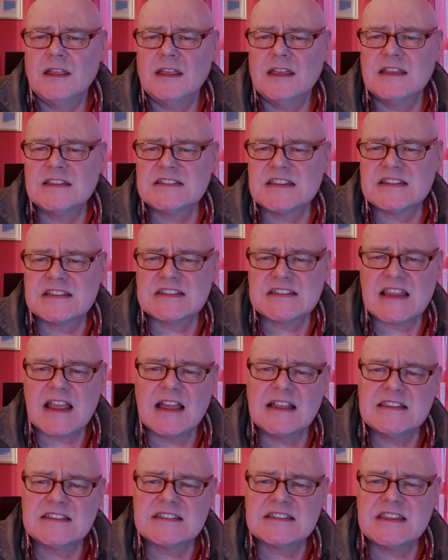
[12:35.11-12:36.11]
It's a
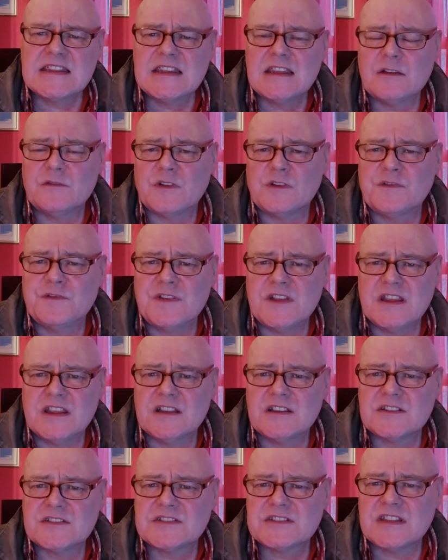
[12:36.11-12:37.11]
sad state of
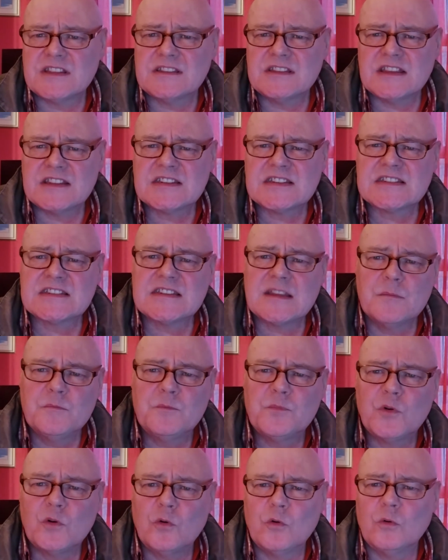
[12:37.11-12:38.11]
affairs that this
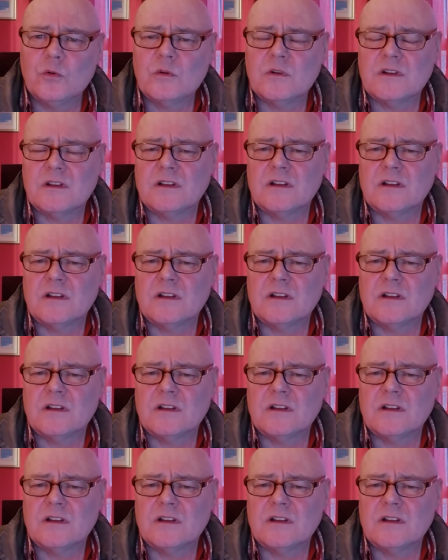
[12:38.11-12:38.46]
simple